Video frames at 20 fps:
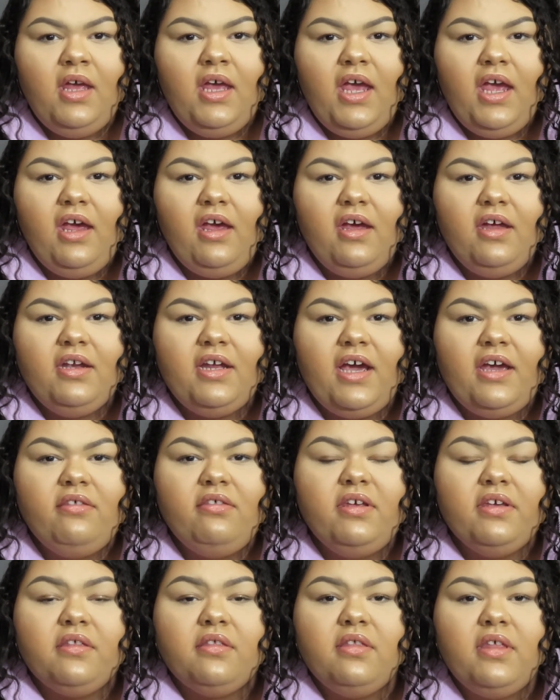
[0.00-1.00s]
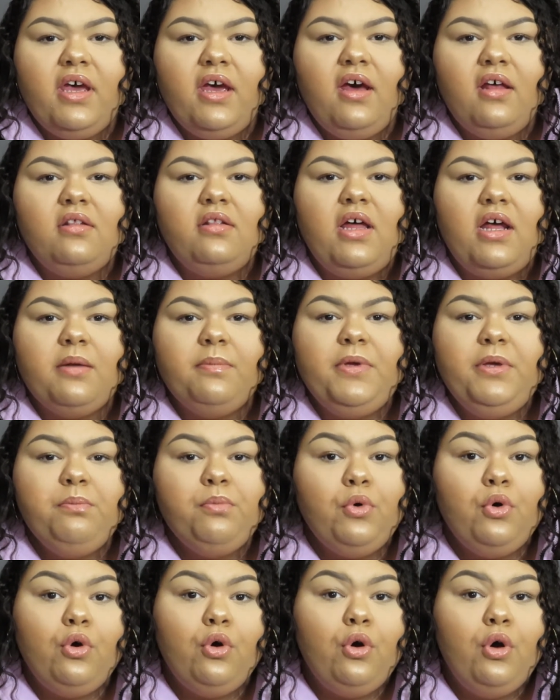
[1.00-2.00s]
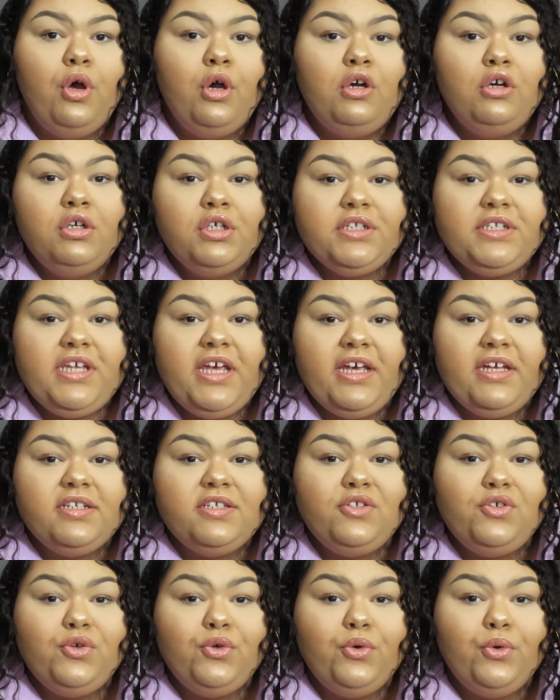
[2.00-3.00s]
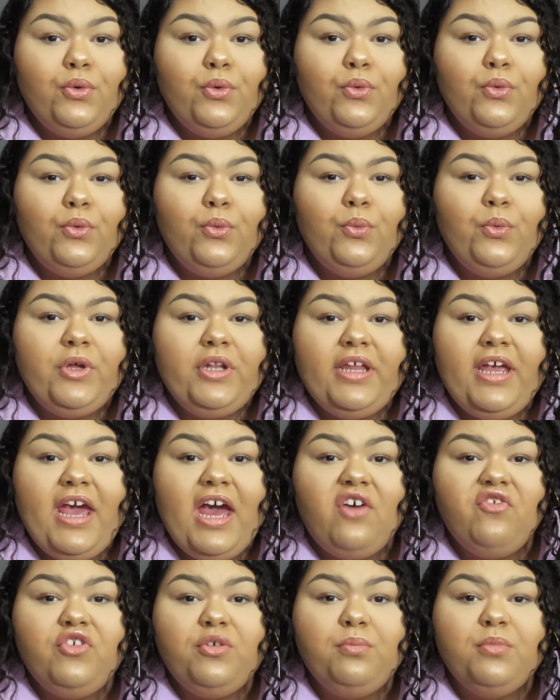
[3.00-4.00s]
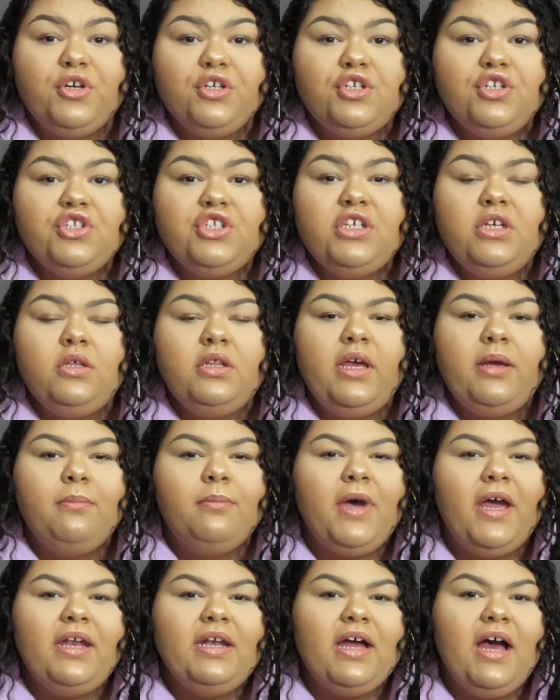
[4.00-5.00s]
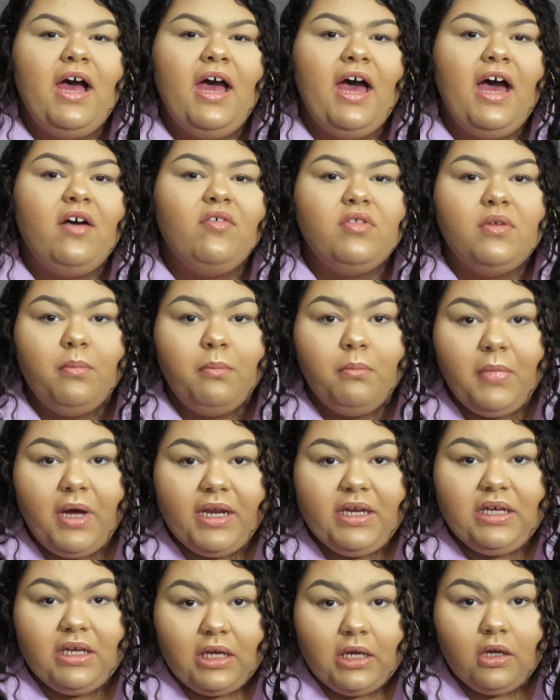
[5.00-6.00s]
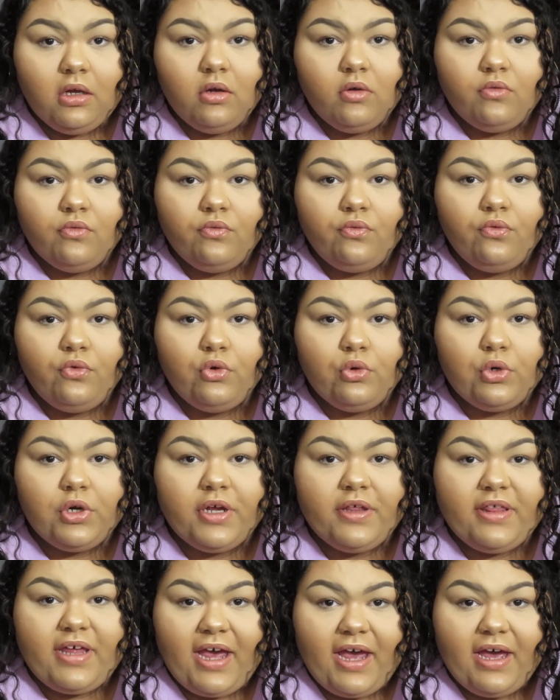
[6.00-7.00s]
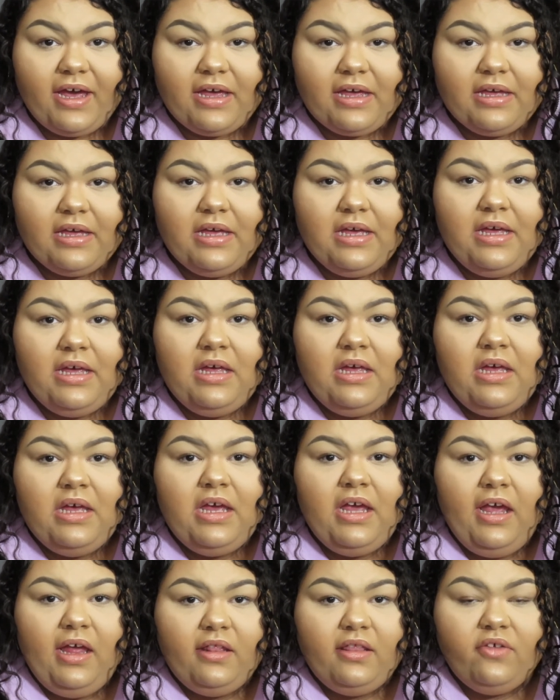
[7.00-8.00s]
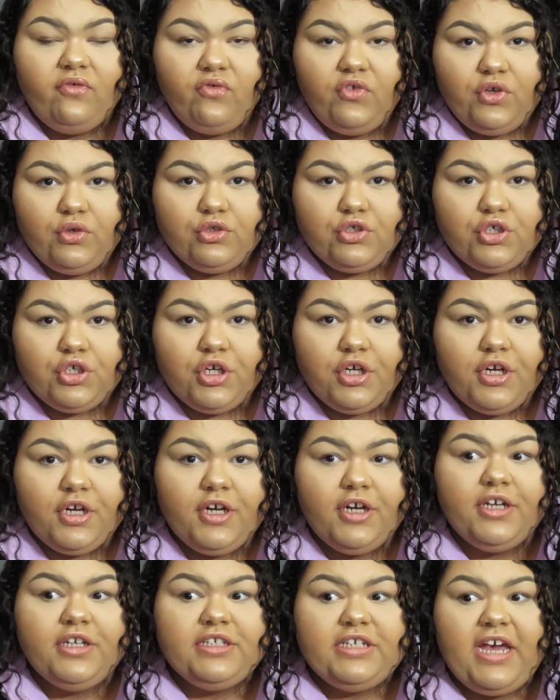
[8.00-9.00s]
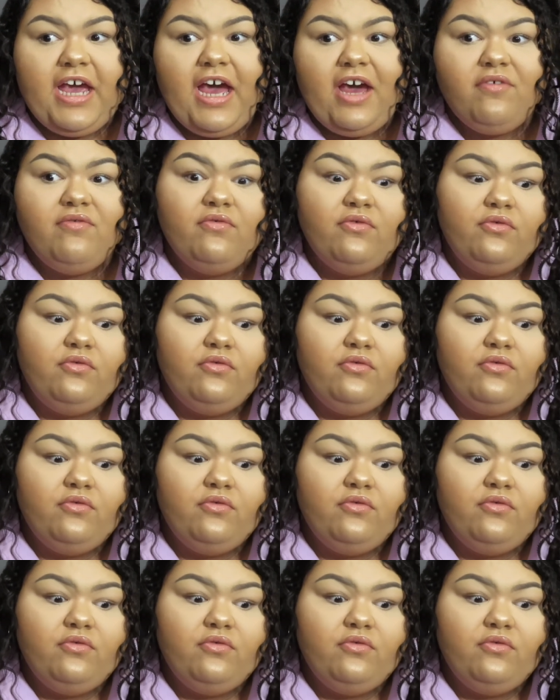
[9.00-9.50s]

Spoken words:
And I think that a lot of people tend to, when they have an emergency, they might not have the money for that in the future to have.